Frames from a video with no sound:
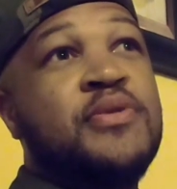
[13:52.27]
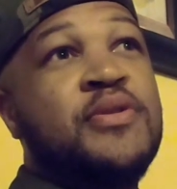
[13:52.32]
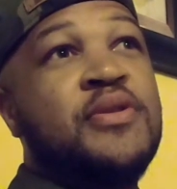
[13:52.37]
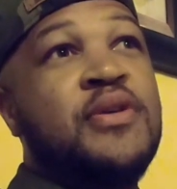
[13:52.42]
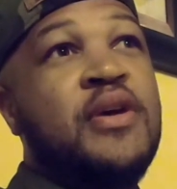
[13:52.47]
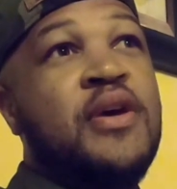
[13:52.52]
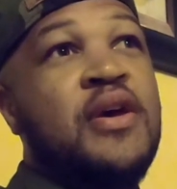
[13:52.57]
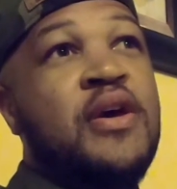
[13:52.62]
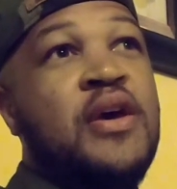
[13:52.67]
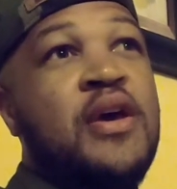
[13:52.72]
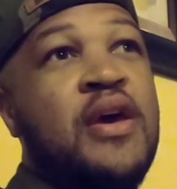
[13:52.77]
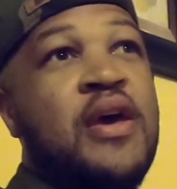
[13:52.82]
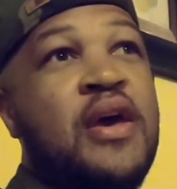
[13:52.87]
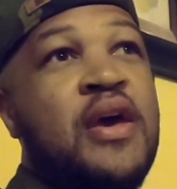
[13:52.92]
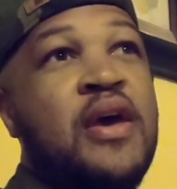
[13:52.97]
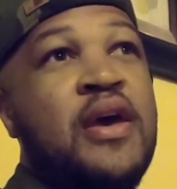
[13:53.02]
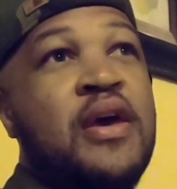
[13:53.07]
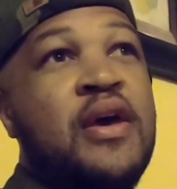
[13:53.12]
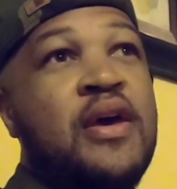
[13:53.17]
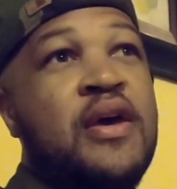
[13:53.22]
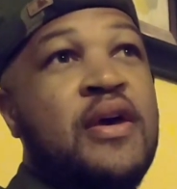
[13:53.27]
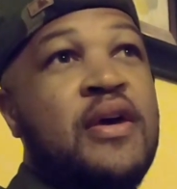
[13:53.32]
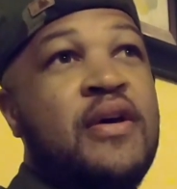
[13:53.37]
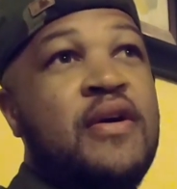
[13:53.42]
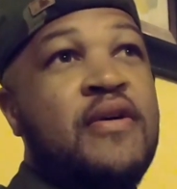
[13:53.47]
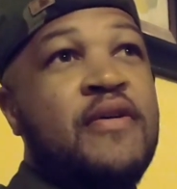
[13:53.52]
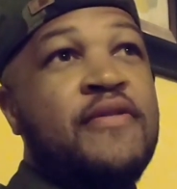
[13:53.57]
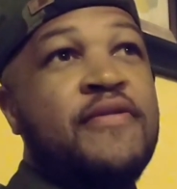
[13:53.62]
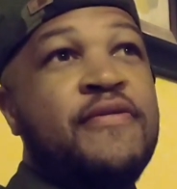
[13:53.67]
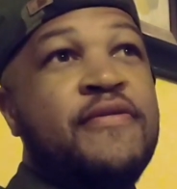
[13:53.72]
But
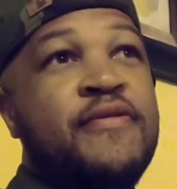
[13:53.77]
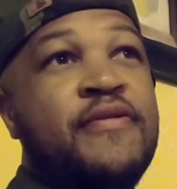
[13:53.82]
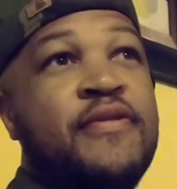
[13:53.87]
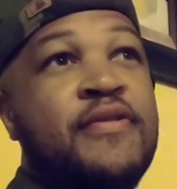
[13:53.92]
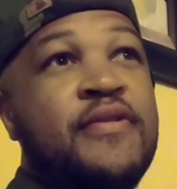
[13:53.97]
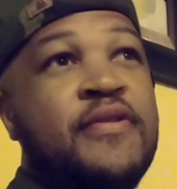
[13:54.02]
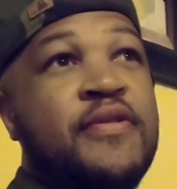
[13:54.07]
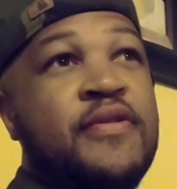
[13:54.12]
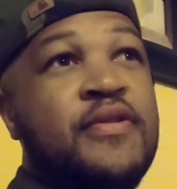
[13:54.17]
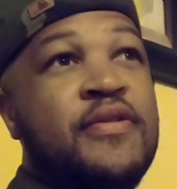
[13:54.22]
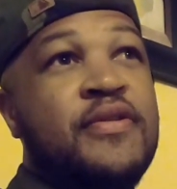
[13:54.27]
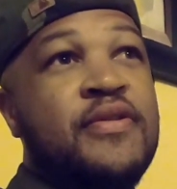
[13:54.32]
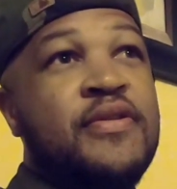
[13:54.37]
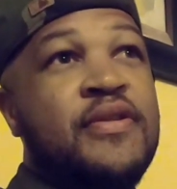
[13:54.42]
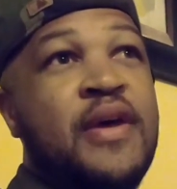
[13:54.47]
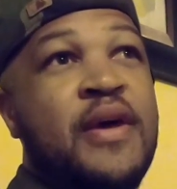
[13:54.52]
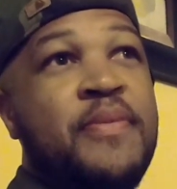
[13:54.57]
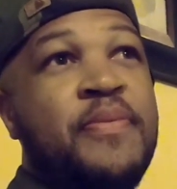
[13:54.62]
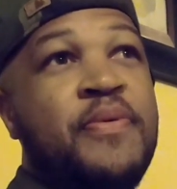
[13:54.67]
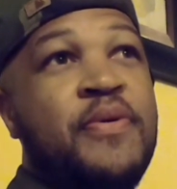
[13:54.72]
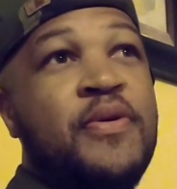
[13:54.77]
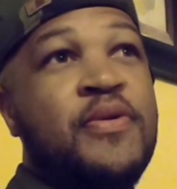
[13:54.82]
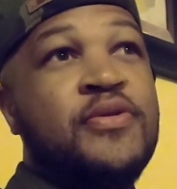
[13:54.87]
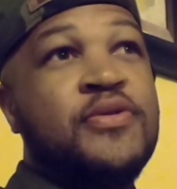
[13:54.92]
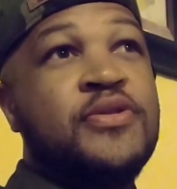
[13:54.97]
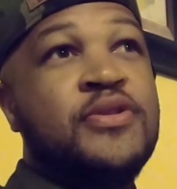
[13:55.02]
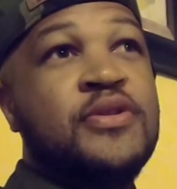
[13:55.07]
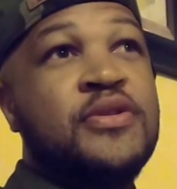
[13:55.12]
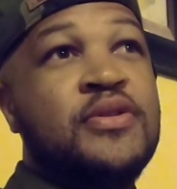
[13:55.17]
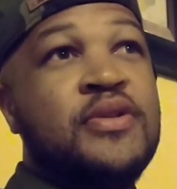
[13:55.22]
if that
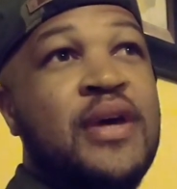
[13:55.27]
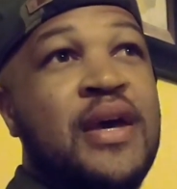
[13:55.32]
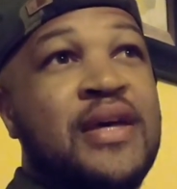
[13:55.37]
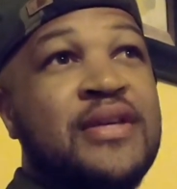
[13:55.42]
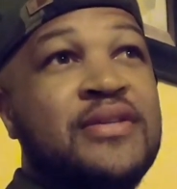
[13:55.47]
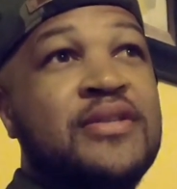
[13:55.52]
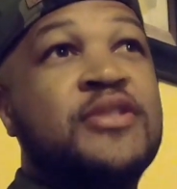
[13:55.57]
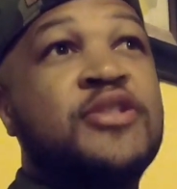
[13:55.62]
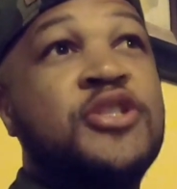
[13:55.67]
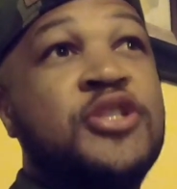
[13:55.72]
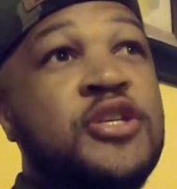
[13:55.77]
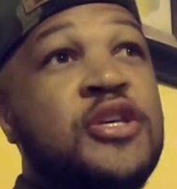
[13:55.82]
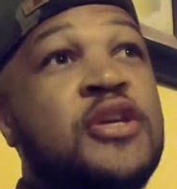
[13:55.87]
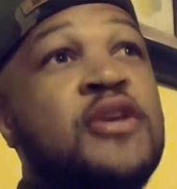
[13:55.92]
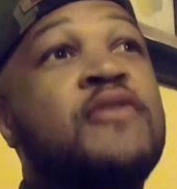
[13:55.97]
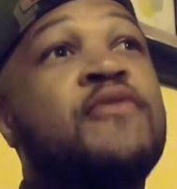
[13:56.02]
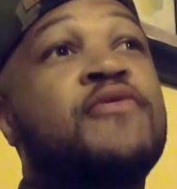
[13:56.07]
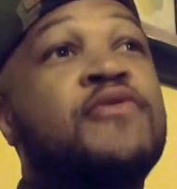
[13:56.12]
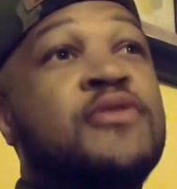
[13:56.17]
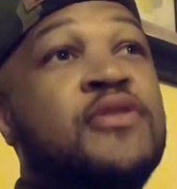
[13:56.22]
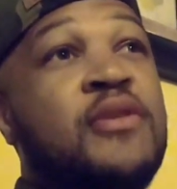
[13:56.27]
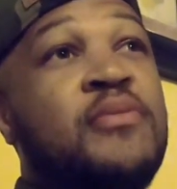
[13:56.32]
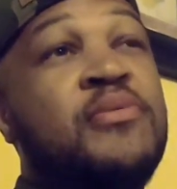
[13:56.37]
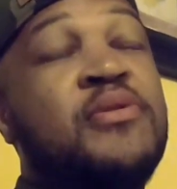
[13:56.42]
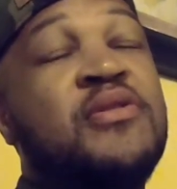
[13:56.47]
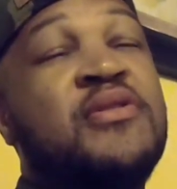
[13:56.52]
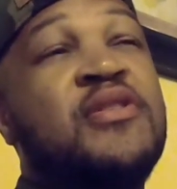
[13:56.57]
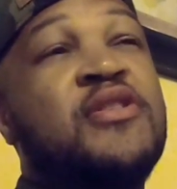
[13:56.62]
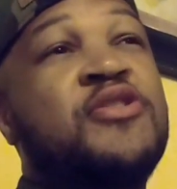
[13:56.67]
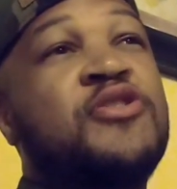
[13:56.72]
person has achieved
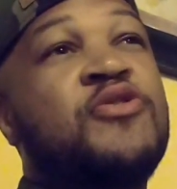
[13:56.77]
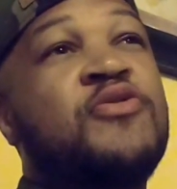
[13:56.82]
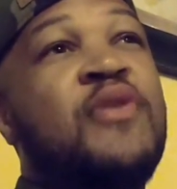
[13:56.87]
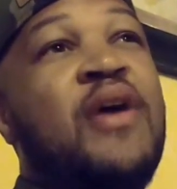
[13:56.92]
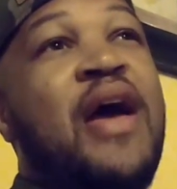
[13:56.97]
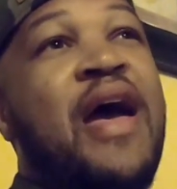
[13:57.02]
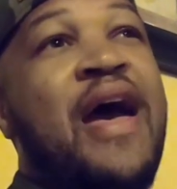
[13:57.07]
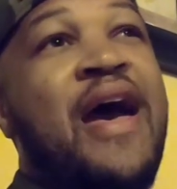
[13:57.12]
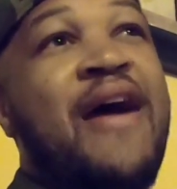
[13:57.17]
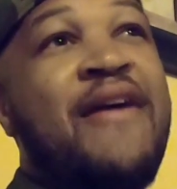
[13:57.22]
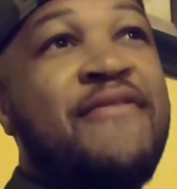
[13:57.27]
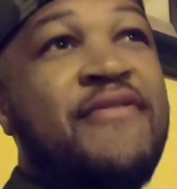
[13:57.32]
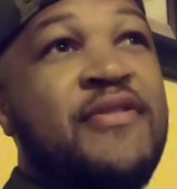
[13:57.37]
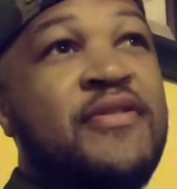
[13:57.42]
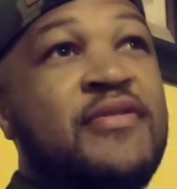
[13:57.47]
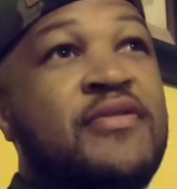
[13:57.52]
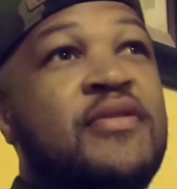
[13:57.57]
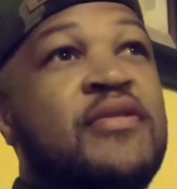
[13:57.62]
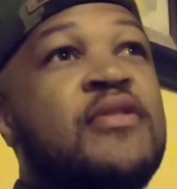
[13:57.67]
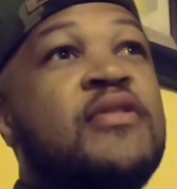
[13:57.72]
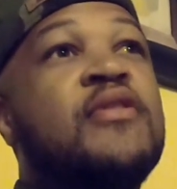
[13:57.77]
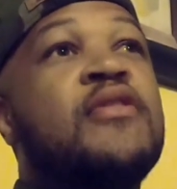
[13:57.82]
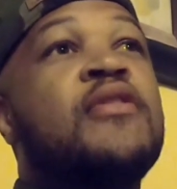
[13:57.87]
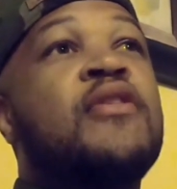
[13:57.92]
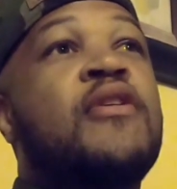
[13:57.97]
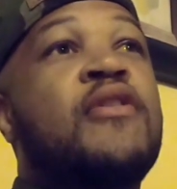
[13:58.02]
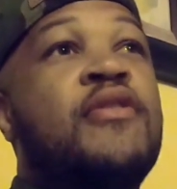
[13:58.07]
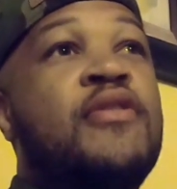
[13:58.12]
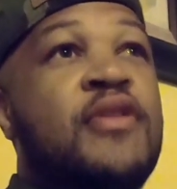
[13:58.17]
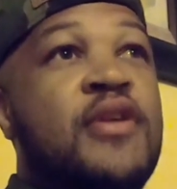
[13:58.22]
something that you haven't,
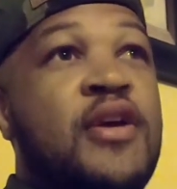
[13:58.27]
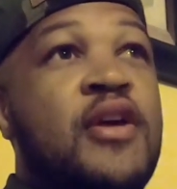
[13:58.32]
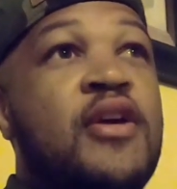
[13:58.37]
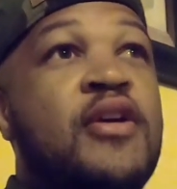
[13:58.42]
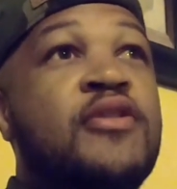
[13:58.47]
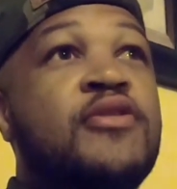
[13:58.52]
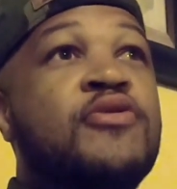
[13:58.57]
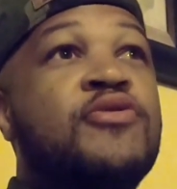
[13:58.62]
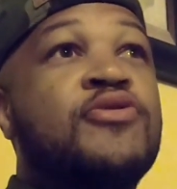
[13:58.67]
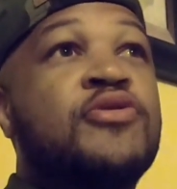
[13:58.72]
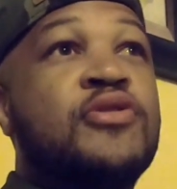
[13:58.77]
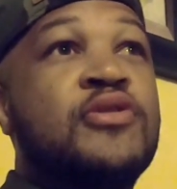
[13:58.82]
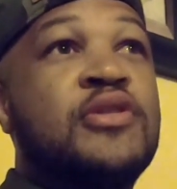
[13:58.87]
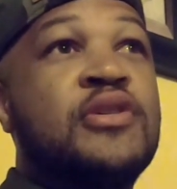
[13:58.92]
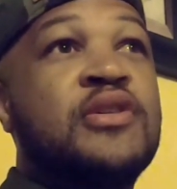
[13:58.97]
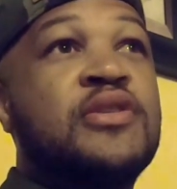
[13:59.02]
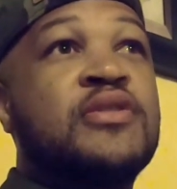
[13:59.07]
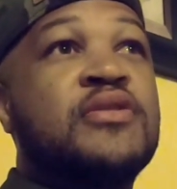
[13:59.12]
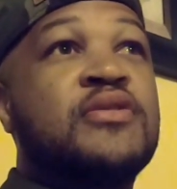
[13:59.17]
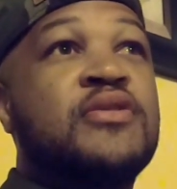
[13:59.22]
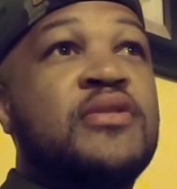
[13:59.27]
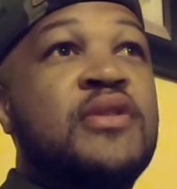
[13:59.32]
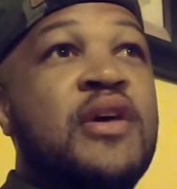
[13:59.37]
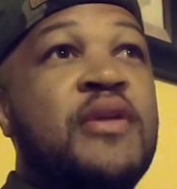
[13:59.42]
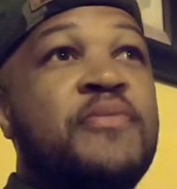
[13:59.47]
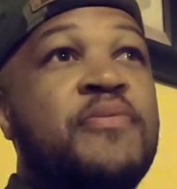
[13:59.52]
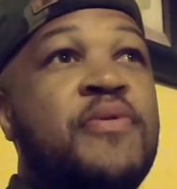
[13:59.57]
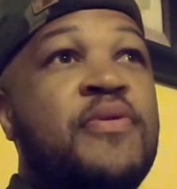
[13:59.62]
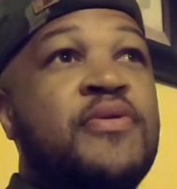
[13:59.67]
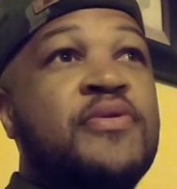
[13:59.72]
then you should listen to
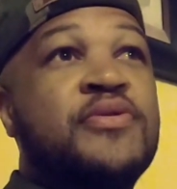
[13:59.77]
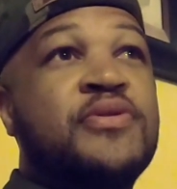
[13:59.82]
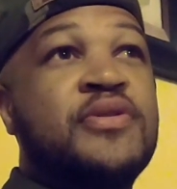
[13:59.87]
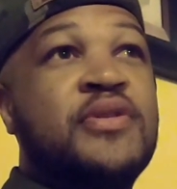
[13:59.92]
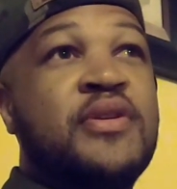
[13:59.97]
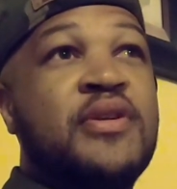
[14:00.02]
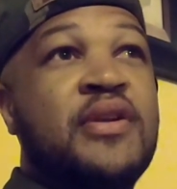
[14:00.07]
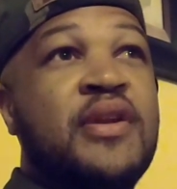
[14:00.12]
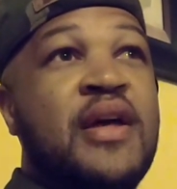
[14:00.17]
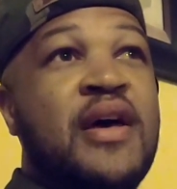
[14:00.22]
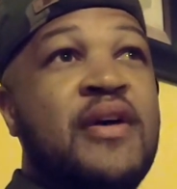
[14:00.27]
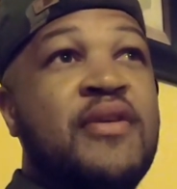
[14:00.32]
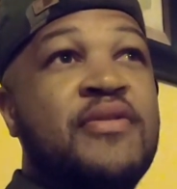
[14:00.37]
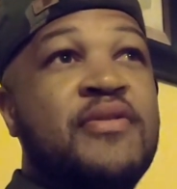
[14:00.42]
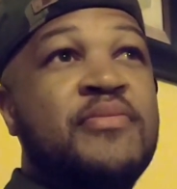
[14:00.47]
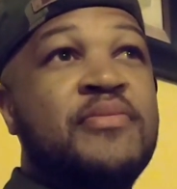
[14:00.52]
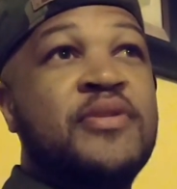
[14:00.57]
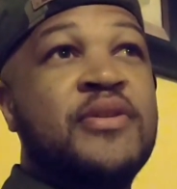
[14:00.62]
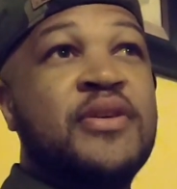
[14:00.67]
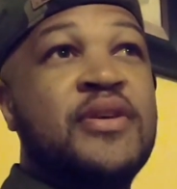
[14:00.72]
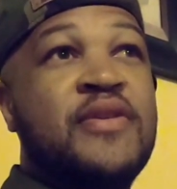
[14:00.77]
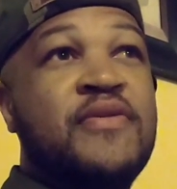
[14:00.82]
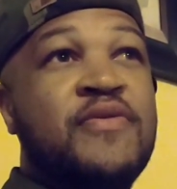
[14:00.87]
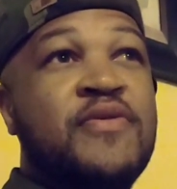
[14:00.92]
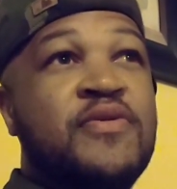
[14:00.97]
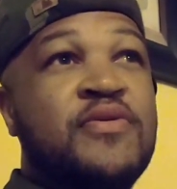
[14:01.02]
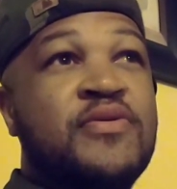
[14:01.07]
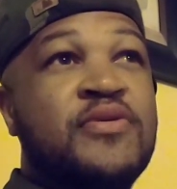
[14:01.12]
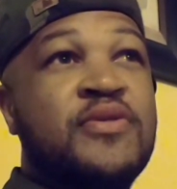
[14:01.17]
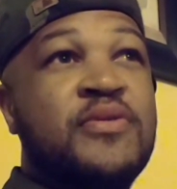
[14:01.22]
that person and allow them to give
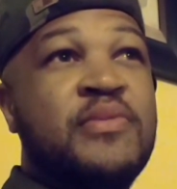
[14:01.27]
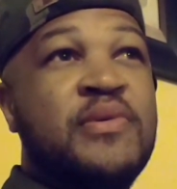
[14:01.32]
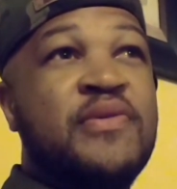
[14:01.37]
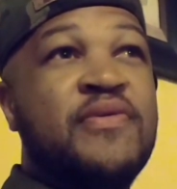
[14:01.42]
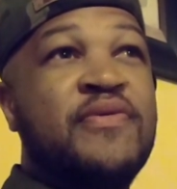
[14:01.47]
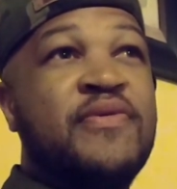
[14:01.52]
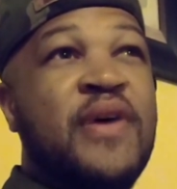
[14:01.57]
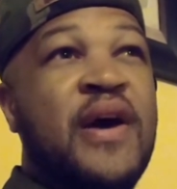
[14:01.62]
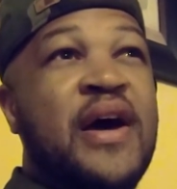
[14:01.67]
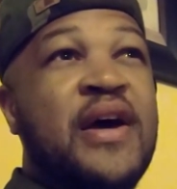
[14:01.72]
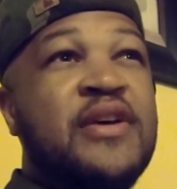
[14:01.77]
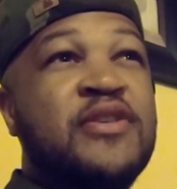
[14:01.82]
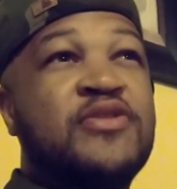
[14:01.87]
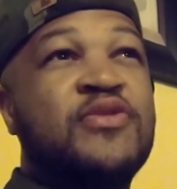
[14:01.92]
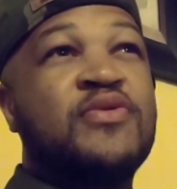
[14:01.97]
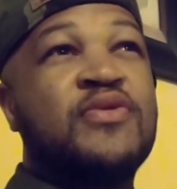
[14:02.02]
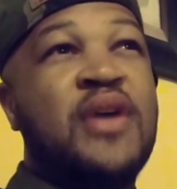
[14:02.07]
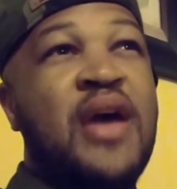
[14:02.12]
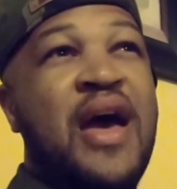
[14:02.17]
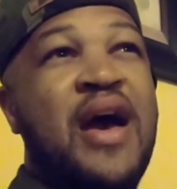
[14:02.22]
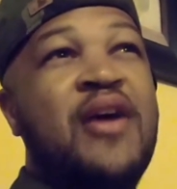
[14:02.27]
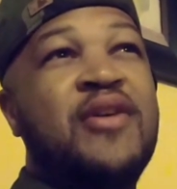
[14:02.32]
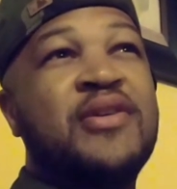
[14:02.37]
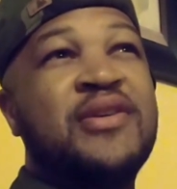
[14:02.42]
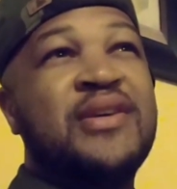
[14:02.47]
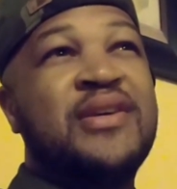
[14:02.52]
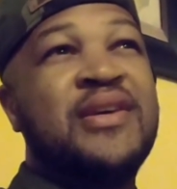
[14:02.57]
you some advice on how to